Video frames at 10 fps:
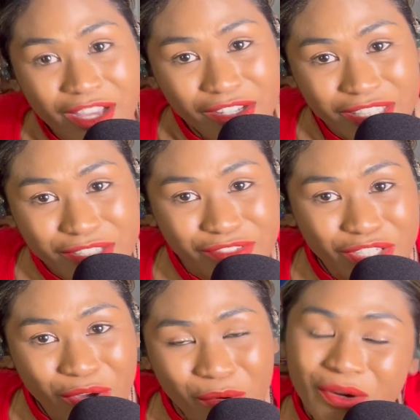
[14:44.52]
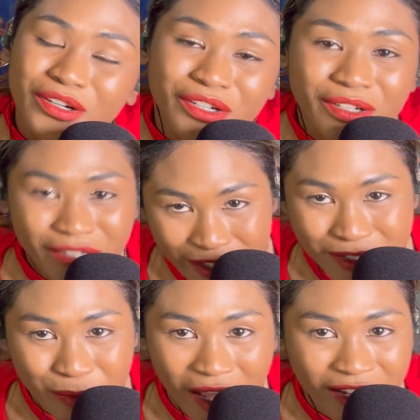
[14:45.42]
This video is
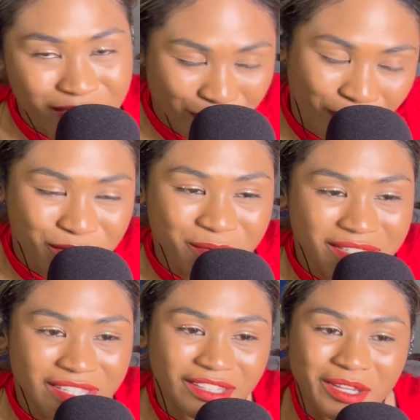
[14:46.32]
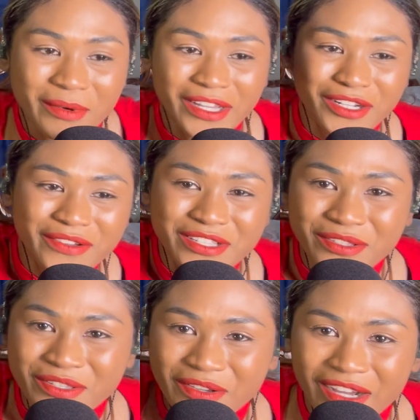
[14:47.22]
blocked because we said that. But anyways, I'll
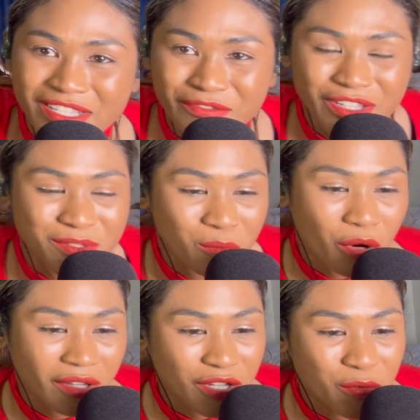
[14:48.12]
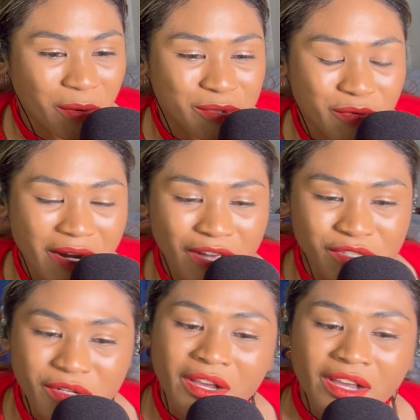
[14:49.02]
see you guys. If there's more that you want me to react
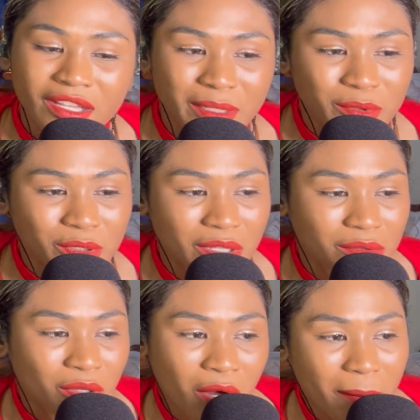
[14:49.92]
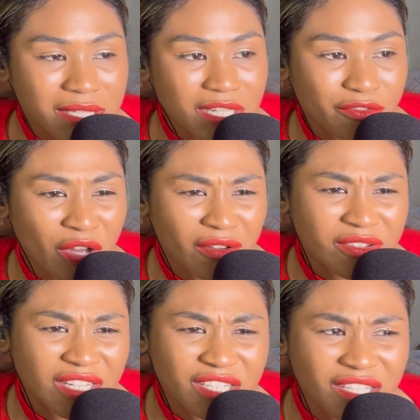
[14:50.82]
to, let me know down in the comments. And if you have
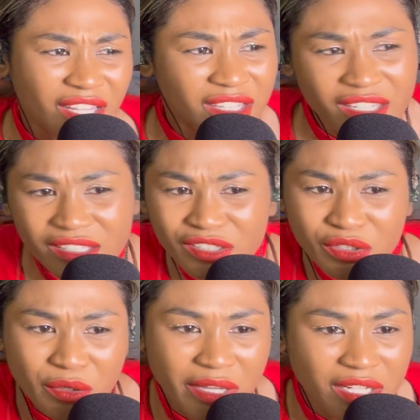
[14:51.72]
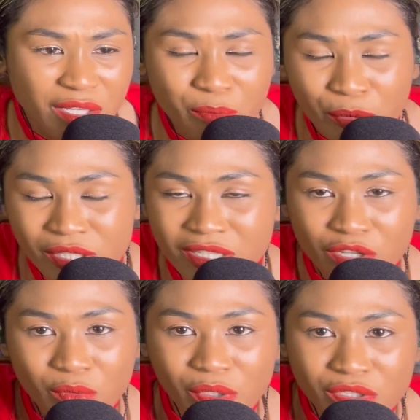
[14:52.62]
any, like, you know, any inputs that
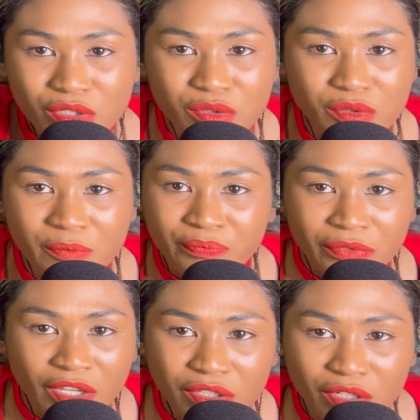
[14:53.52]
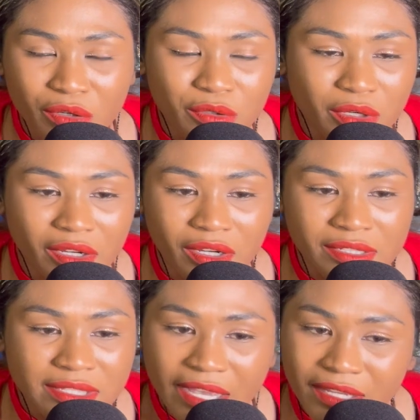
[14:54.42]
you want to, you know,
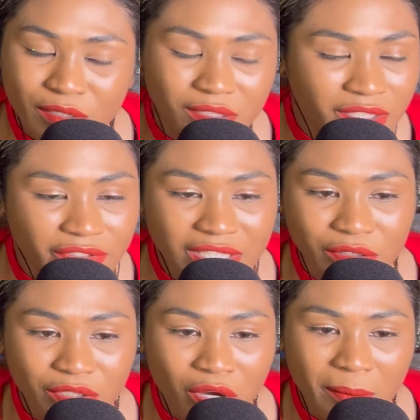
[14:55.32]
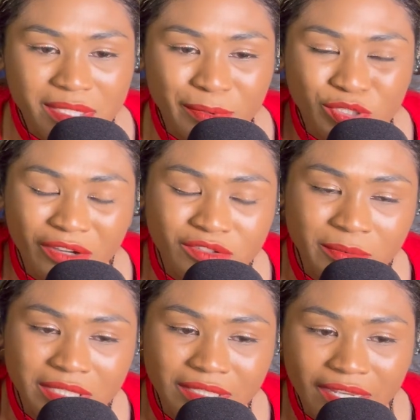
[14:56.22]
say, leave it down in the comments. But you have to
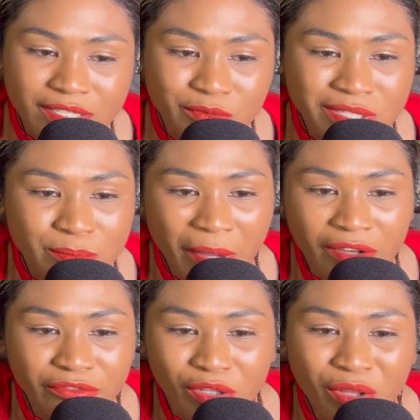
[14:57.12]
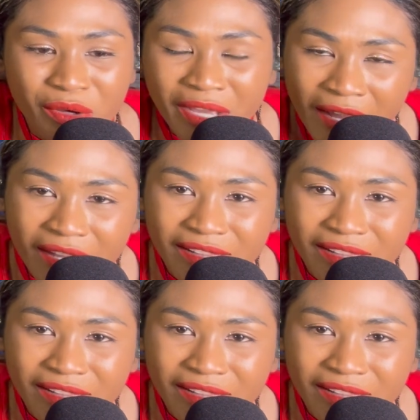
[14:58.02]
be nice and respectful, okay?